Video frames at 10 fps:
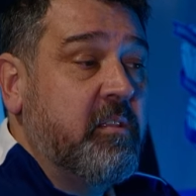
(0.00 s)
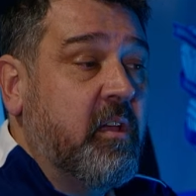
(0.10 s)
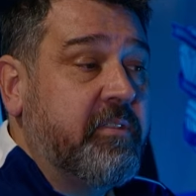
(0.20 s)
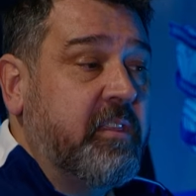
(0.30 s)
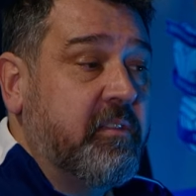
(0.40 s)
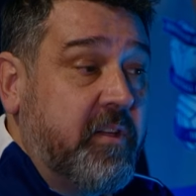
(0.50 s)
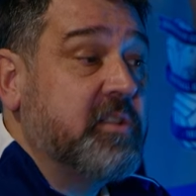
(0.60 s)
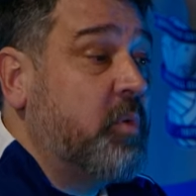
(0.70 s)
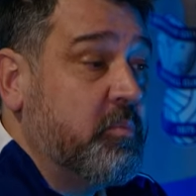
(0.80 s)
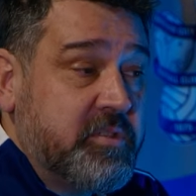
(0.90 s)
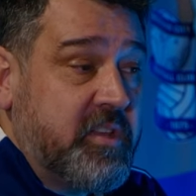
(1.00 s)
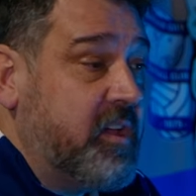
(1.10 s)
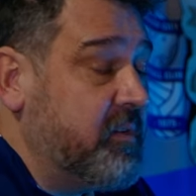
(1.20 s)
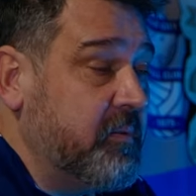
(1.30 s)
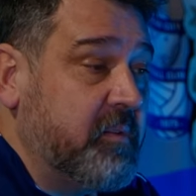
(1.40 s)
I think the first one was
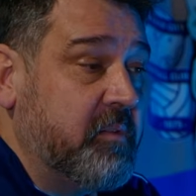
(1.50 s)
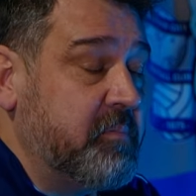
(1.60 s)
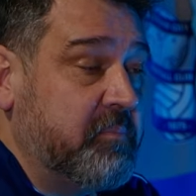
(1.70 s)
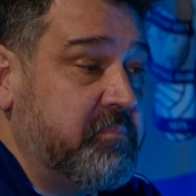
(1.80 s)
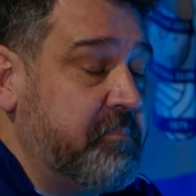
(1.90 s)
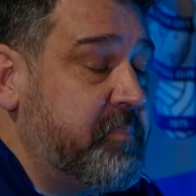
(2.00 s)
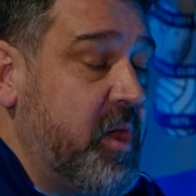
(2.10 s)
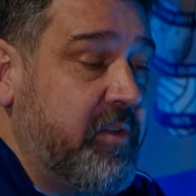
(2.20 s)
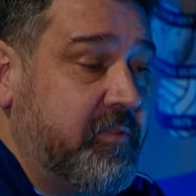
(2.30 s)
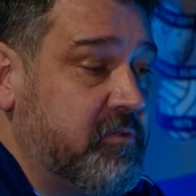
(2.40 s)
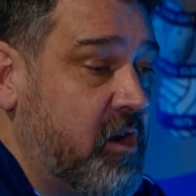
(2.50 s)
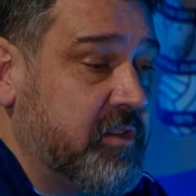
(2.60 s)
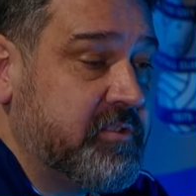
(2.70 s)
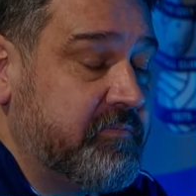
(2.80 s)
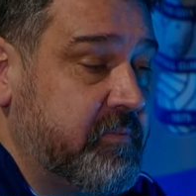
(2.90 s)
a beautiful
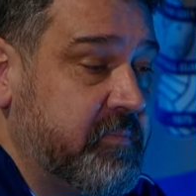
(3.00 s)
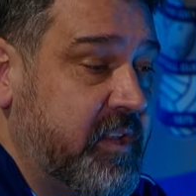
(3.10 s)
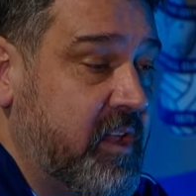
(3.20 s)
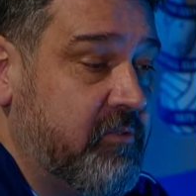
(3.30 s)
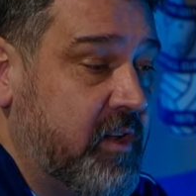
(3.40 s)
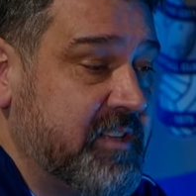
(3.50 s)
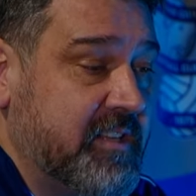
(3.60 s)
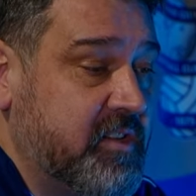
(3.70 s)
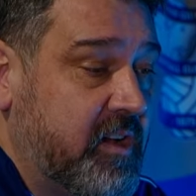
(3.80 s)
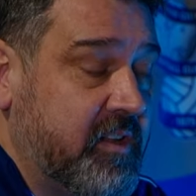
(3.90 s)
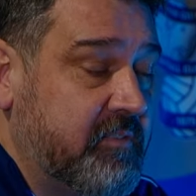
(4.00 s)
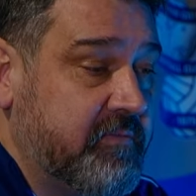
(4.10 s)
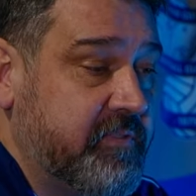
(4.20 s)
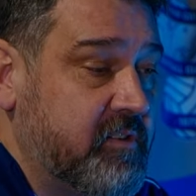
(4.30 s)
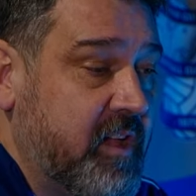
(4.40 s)
cross from the right-hand side in
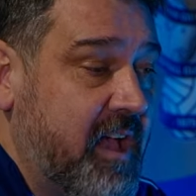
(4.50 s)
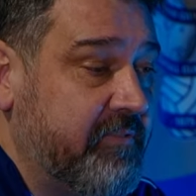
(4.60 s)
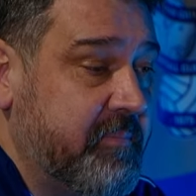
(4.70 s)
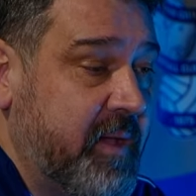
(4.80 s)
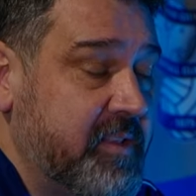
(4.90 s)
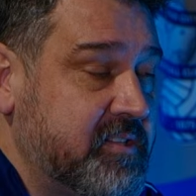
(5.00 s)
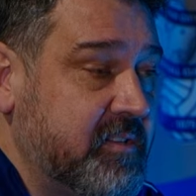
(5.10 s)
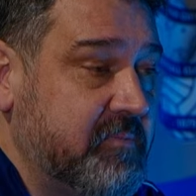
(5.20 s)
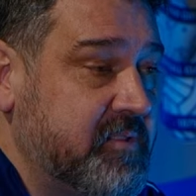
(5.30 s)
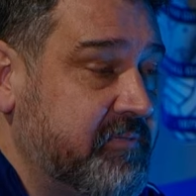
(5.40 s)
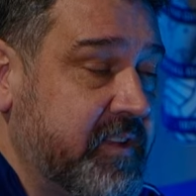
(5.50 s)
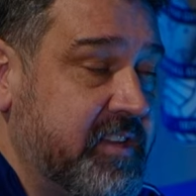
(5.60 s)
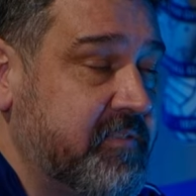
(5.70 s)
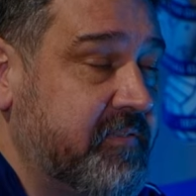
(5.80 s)
for Alfie May to finish